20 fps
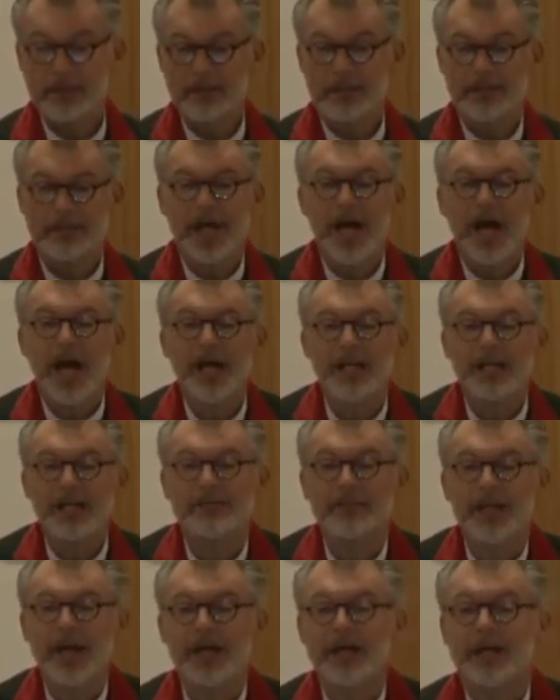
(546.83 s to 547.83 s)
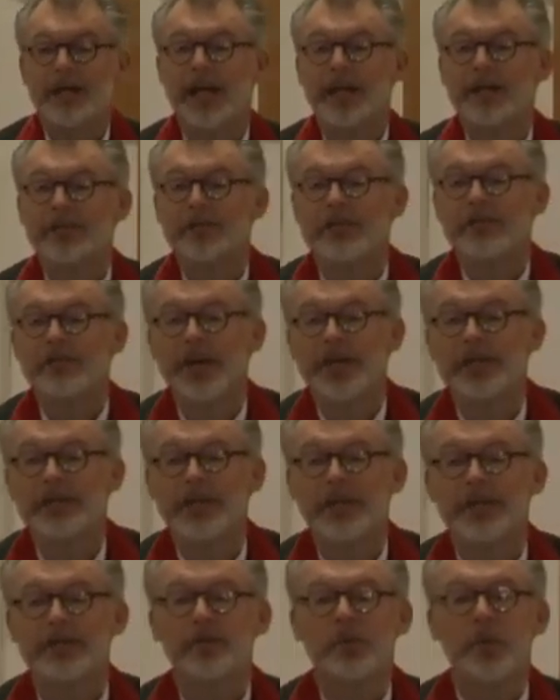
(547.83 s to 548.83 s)
The title of that collection of
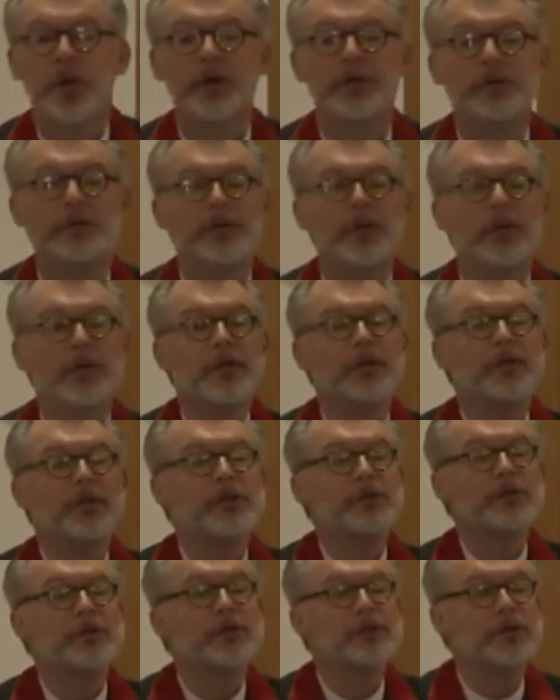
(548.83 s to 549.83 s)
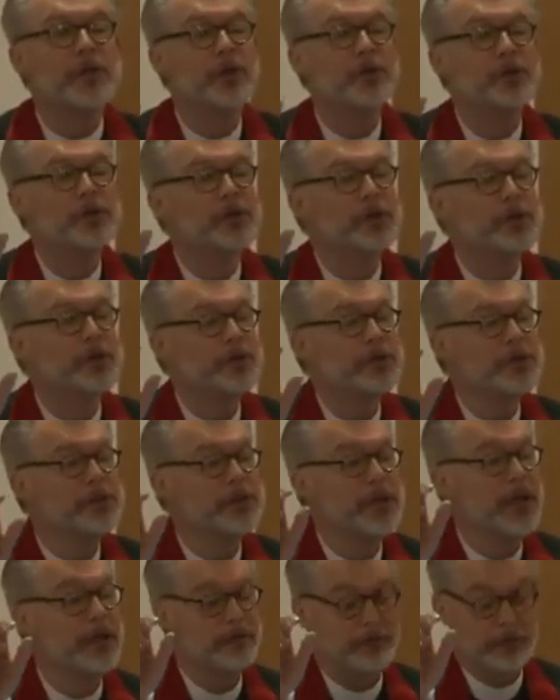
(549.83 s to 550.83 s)
essays was Social
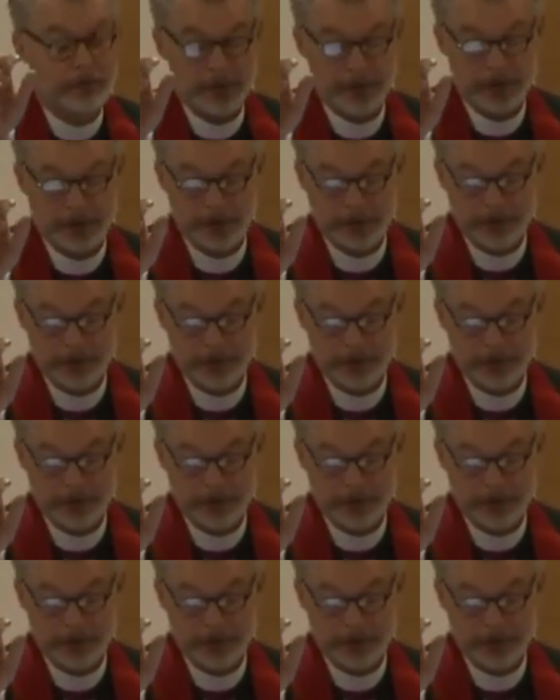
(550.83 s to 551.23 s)
Suffering.